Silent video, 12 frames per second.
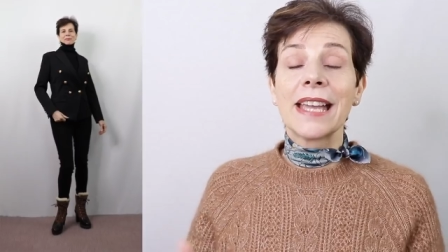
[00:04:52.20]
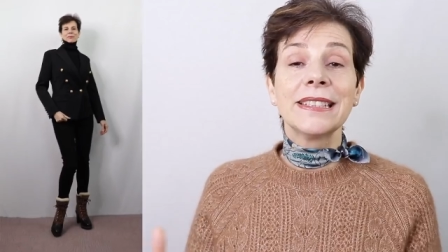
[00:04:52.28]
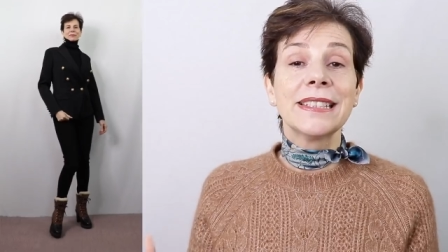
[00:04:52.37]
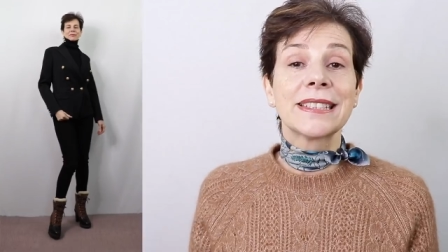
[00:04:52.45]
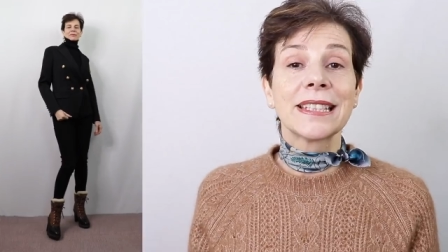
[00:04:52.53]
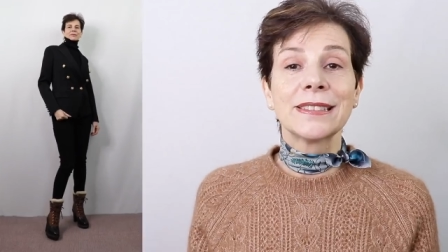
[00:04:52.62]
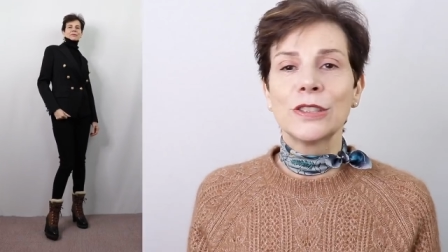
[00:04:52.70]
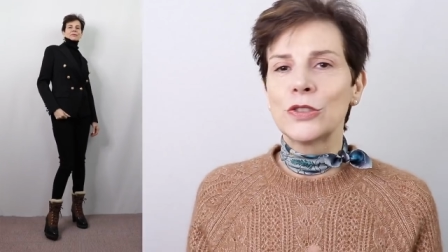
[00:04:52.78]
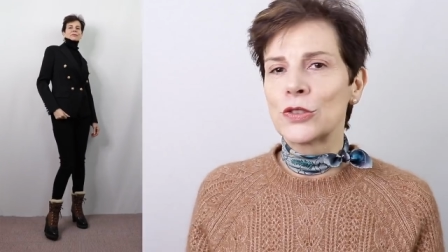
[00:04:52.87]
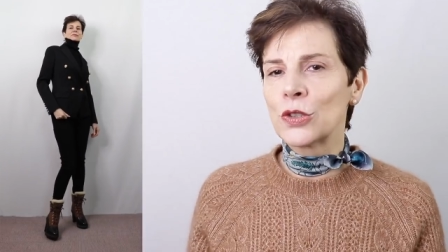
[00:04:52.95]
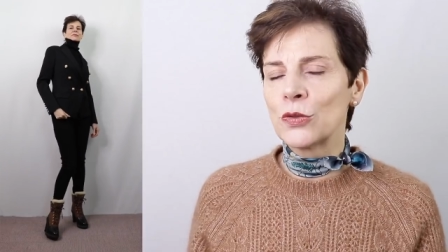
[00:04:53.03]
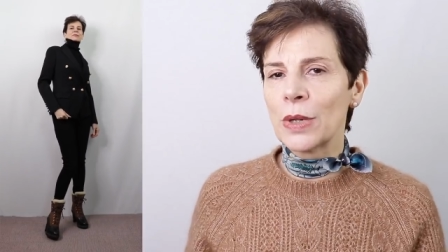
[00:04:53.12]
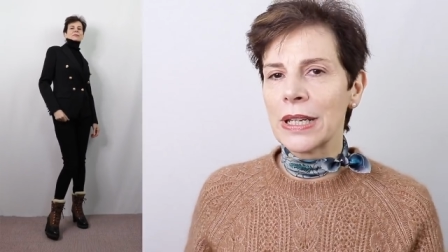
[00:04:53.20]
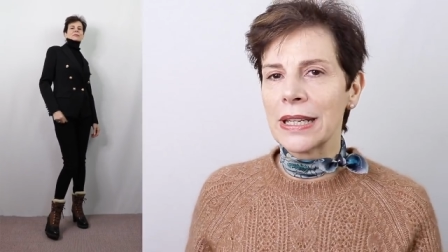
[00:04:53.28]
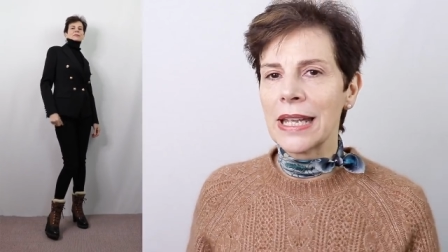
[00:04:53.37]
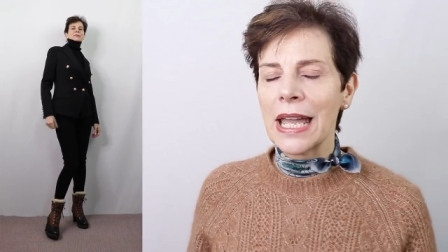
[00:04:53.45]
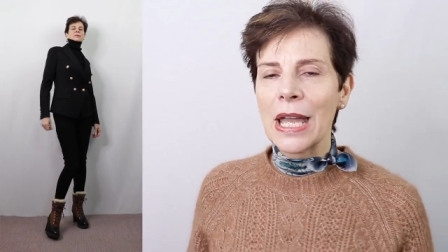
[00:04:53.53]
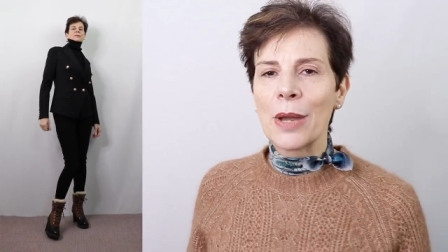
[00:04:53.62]
I decided to
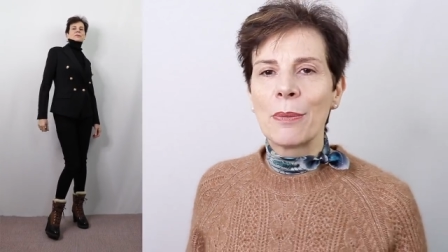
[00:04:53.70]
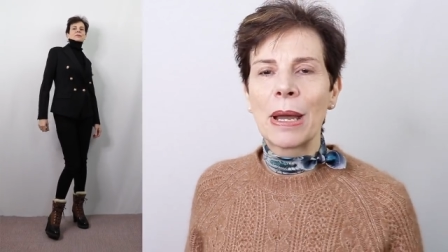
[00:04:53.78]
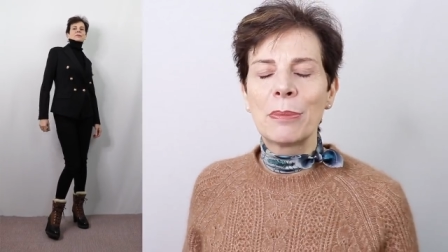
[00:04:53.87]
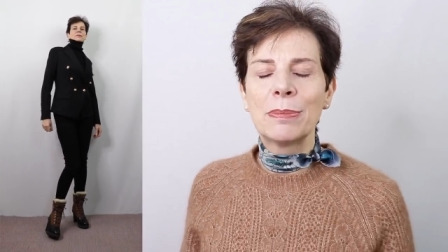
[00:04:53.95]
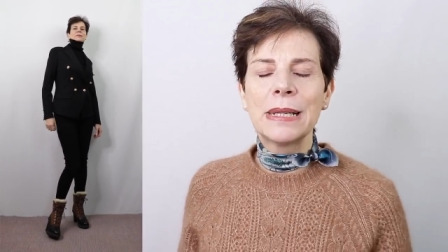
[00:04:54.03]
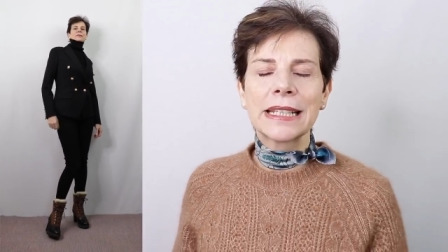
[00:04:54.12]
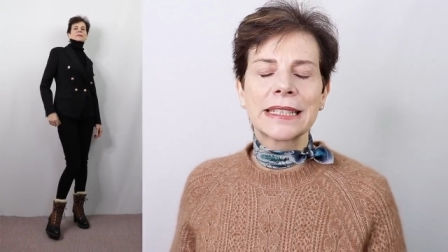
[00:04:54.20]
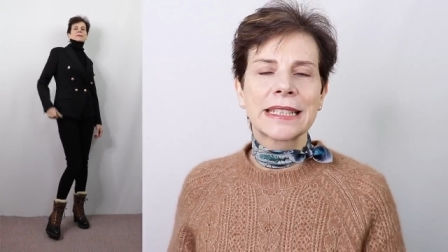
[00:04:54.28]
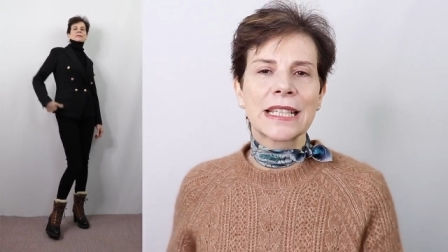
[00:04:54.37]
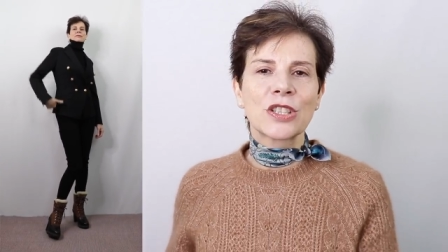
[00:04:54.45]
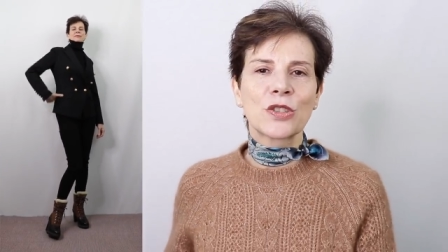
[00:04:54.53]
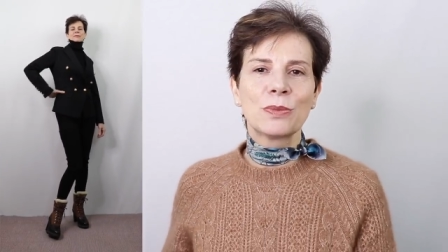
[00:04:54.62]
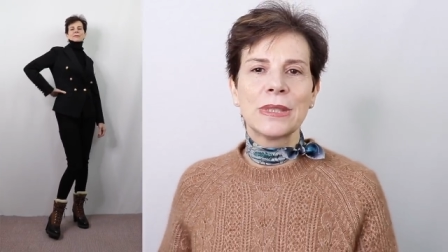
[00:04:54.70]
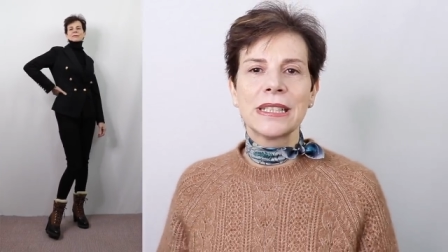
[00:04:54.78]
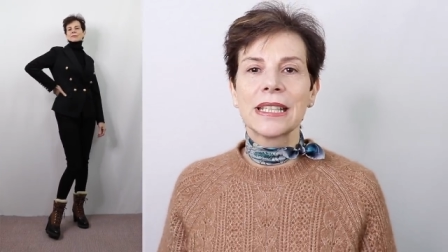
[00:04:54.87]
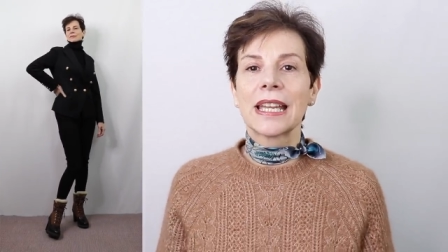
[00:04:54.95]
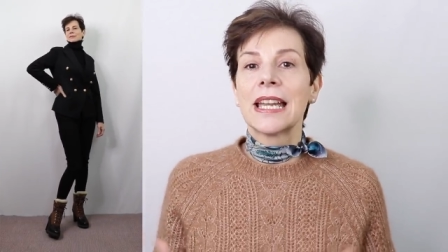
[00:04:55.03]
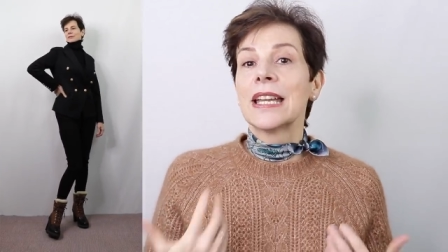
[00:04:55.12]
wear my black
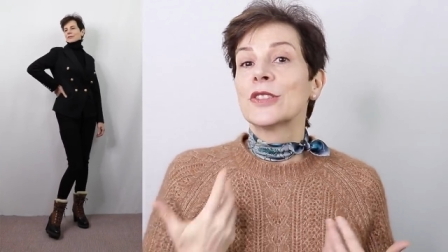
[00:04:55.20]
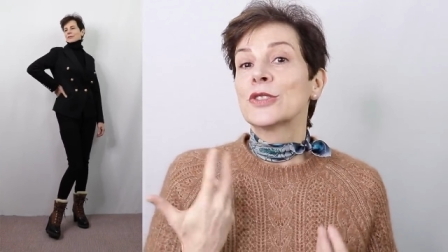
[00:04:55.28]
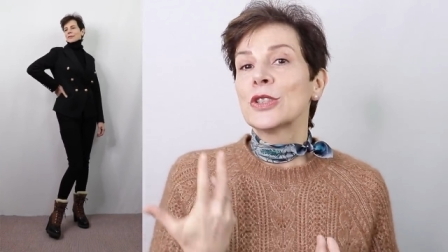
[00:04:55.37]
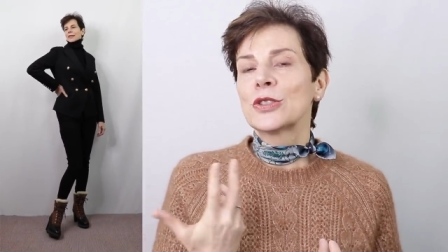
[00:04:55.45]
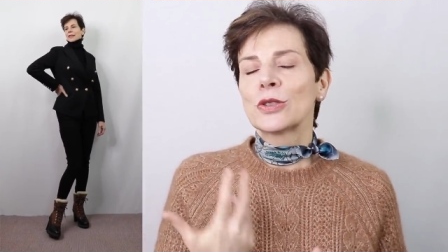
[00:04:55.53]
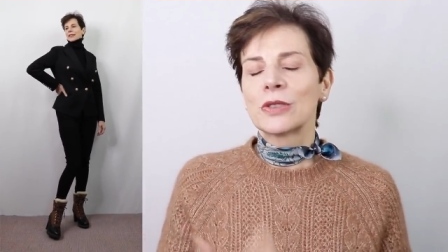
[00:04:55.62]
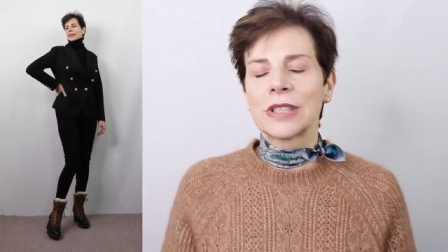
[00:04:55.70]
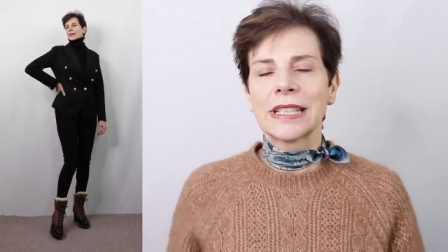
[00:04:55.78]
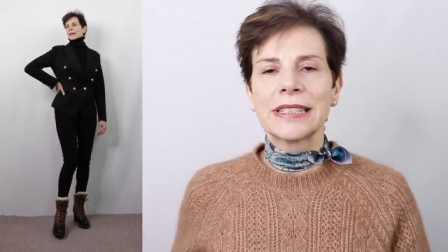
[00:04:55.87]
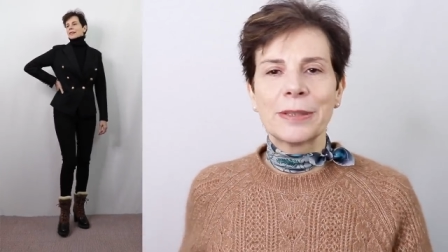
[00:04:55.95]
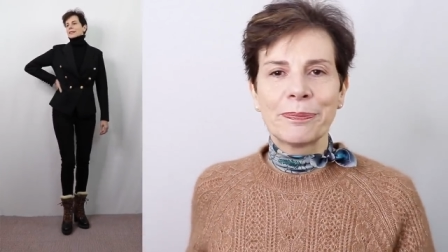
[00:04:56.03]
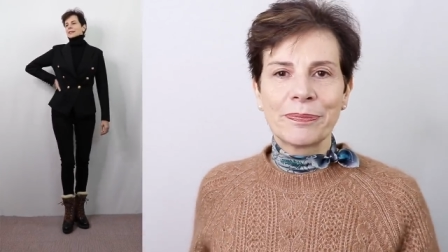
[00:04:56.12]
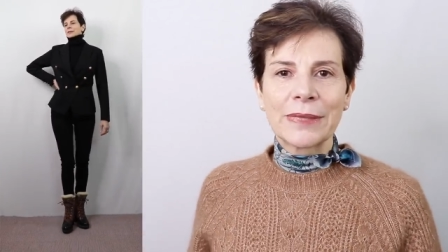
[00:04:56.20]
cashmere turtleneck,